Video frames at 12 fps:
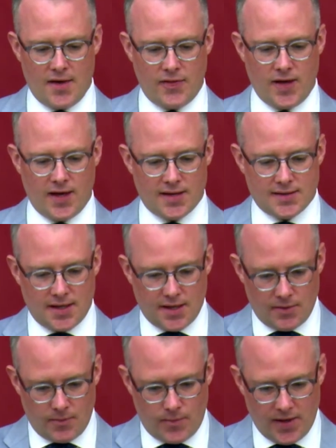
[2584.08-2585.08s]
think as
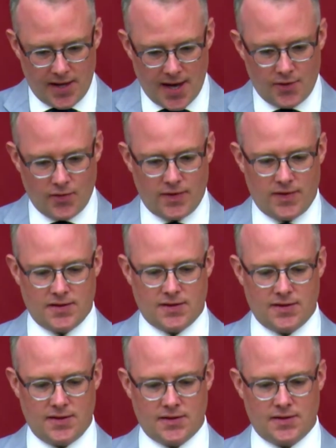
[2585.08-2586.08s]
I began with
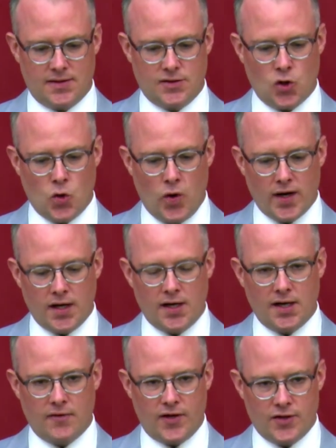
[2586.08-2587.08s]
this
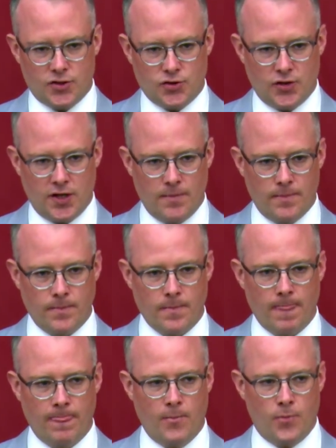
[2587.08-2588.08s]
quickening of history,
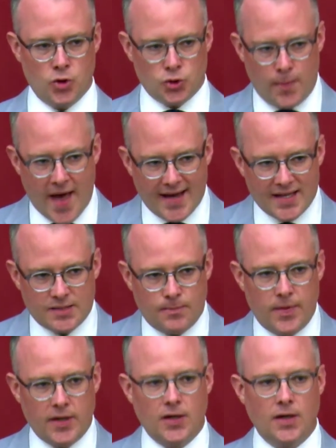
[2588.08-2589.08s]
the pushback is
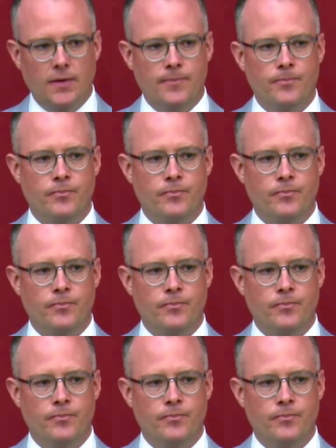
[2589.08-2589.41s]
bigger.